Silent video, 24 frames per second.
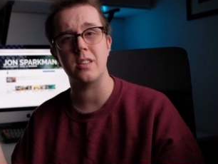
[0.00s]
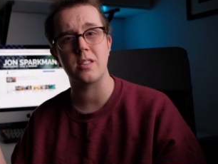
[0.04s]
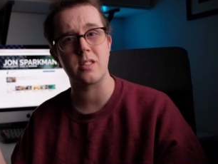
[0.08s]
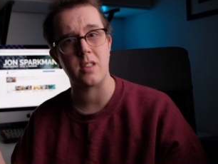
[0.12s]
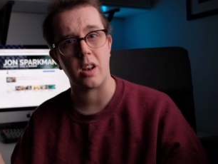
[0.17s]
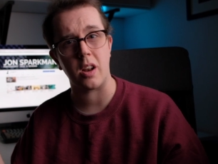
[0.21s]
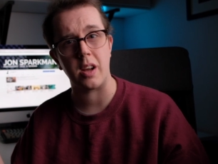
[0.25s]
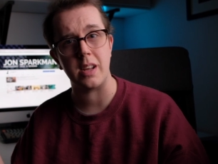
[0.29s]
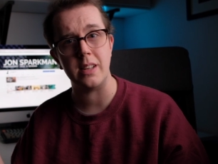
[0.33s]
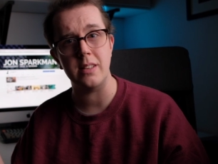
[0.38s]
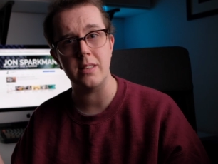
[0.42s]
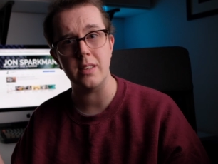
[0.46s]
the
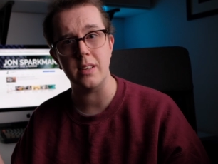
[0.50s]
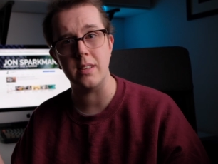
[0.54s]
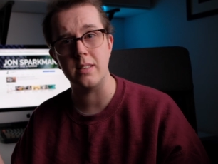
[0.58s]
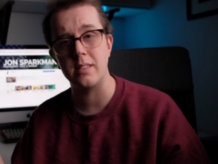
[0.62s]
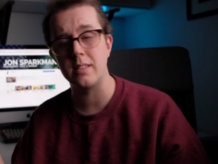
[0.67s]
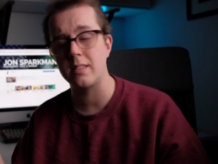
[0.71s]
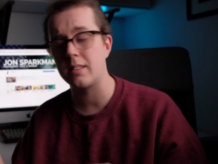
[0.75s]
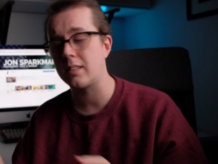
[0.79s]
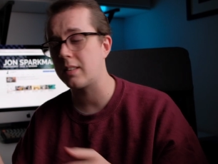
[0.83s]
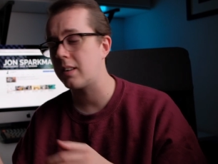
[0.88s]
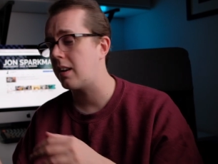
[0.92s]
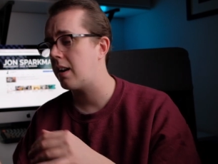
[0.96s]

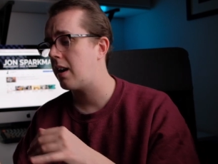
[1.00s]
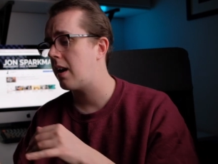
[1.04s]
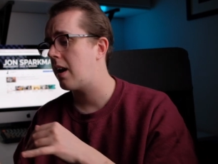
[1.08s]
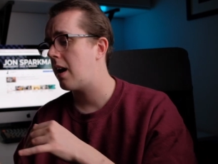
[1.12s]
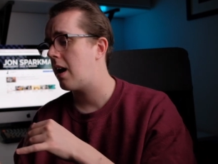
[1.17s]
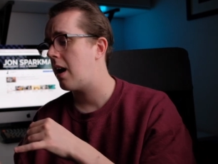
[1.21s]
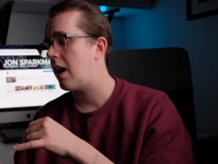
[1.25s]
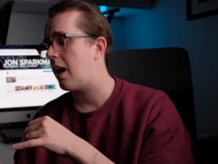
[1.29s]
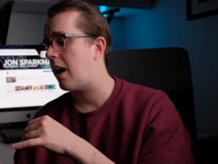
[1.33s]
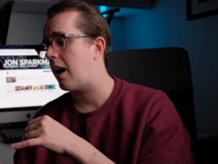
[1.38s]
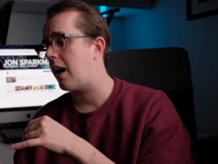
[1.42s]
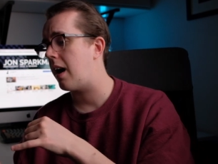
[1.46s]
slightest
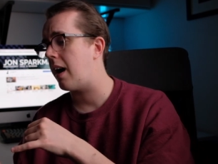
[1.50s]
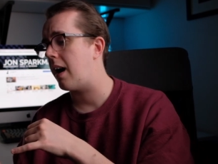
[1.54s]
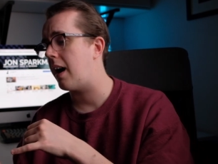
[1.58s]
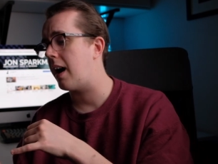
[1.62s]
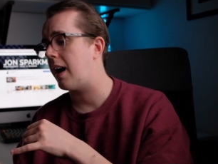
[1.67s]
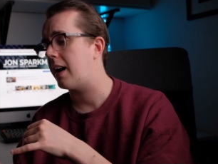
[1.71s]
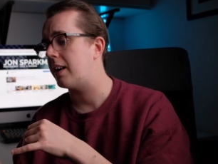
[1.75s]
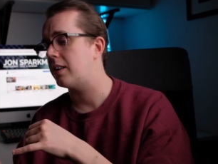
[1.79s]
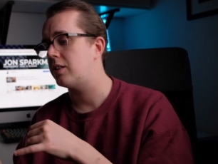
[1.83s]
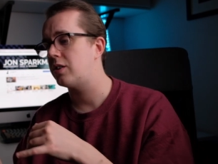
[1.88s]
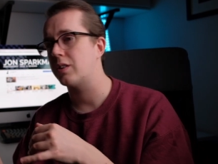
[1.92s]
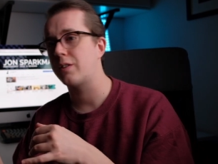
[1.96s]
uh,
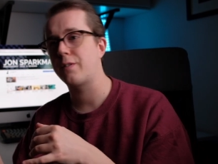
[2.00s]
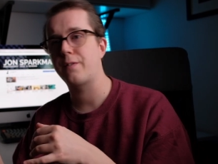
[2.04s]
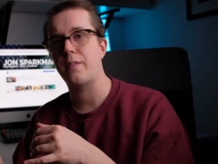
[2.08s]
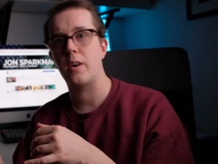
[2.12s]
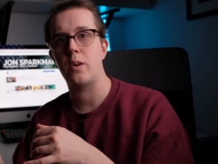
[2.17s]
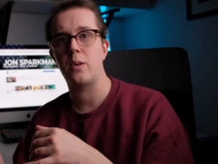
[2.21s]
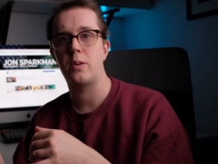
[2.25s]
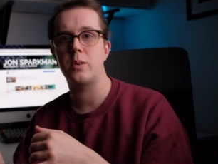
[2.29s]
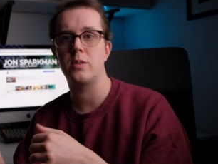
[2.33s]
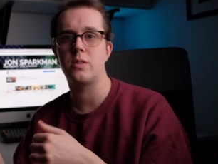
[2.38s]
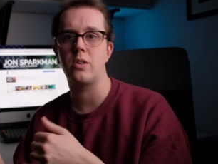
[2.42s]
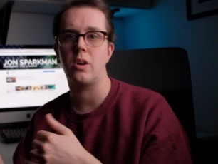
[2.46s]
and just
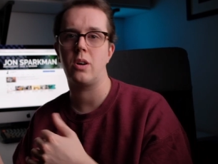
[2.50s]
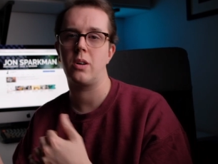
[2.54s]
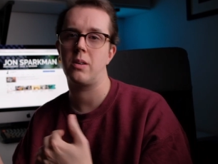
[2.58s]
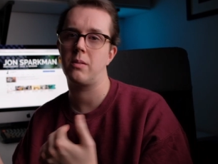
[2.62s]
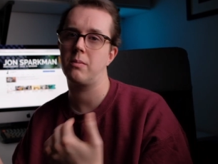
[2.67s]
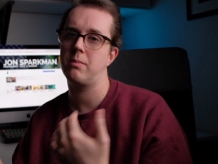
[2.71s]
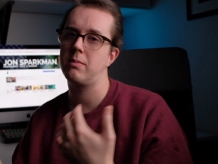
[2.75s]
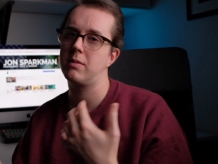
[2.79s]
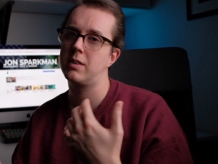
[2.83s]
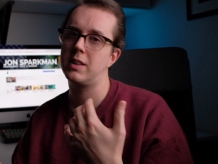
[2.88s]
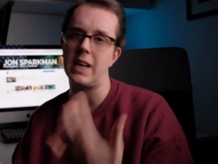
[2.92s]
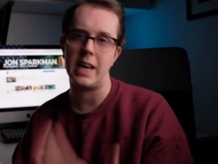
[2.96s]
focus
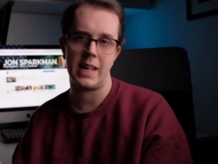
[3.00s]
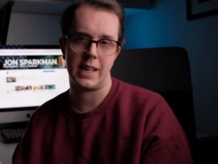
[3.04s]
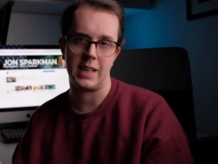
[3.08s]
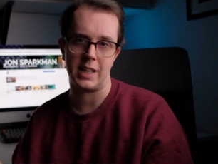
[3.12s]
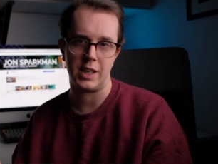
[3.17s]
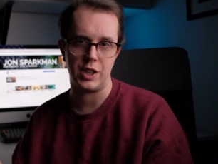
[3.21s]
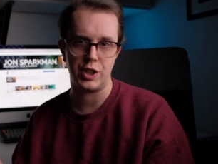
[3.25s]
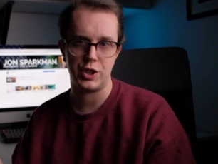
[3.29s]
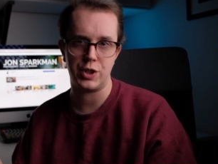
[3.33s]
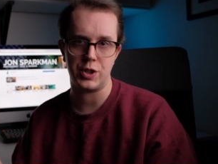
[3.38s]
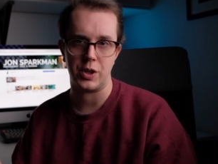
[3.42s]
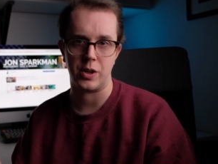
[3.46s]
on
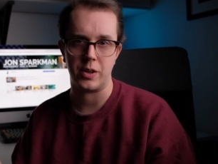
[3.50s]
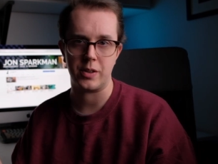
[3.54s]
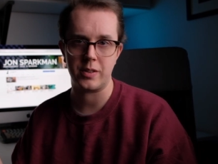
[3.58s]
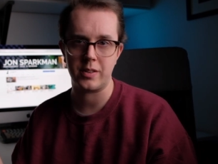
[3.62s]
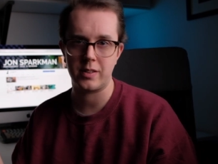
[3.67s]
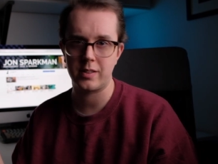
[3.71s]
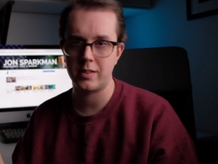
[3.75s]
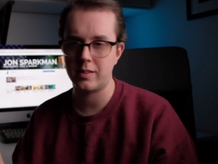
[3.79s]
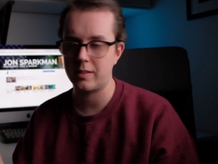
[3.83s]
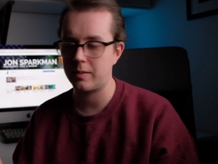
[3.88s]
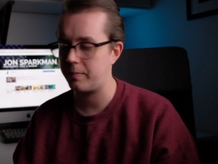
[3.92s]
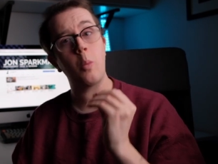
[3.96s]
getting your
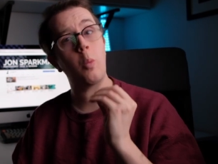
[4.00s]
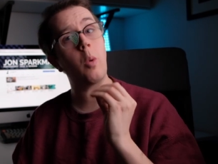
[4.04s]
shots.